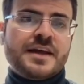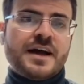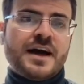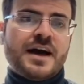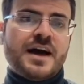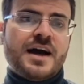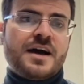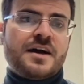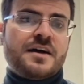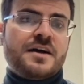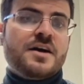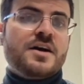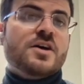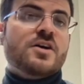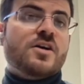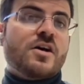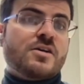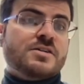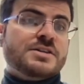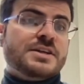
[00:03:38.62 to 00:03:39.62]
There are
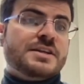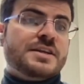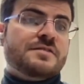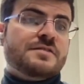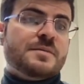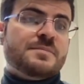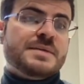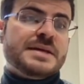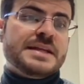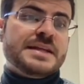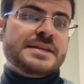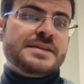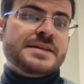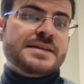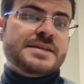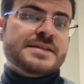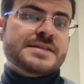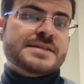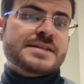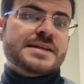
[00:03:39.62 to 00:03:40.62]
cognitive
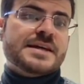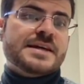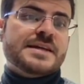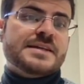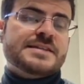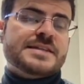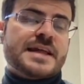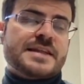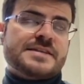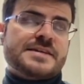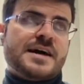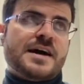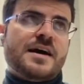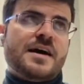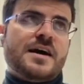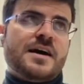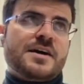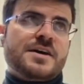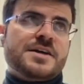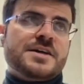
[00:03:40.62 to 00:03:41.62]
abilities that
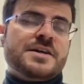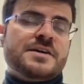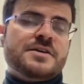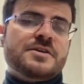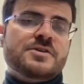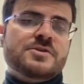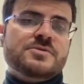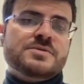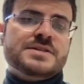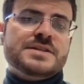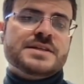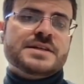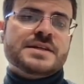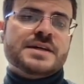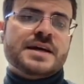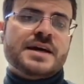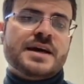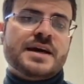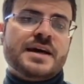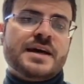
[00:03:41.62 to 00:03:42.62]
are
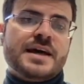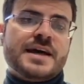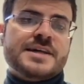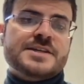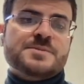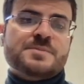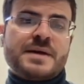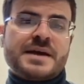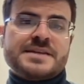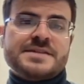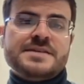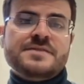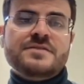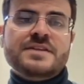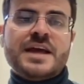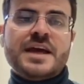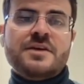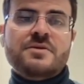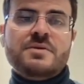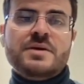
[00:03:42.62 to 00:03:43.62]
including expressive
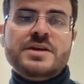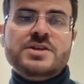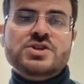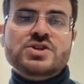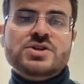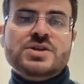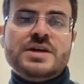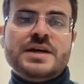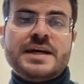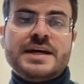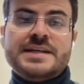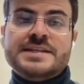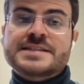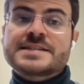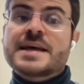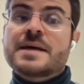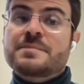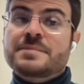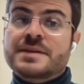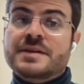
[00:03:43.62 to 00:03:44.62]
language,
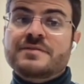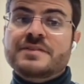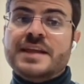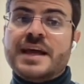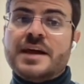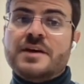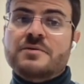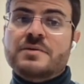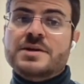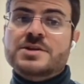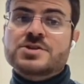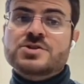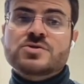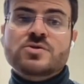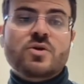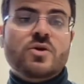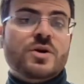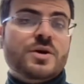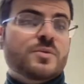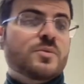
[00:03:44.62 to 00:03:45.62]
receptive
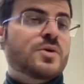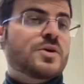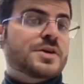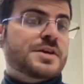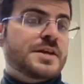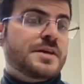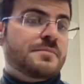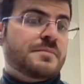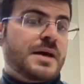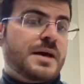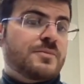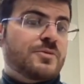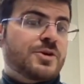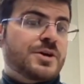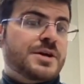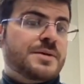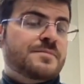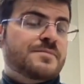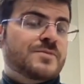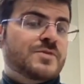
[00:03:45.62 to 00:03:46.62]
language, or working
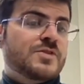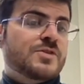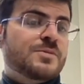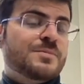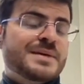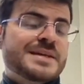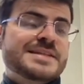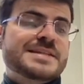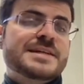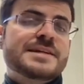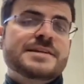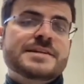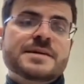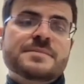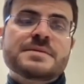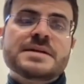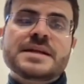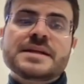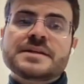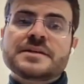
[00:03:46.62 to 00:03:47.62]
memory. So basically the
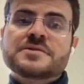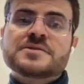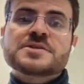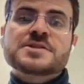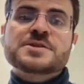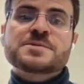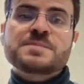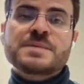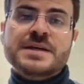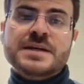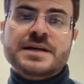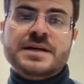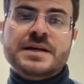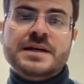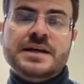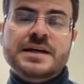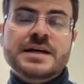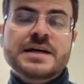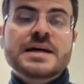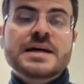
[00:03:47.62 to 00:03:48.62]
ability to speak,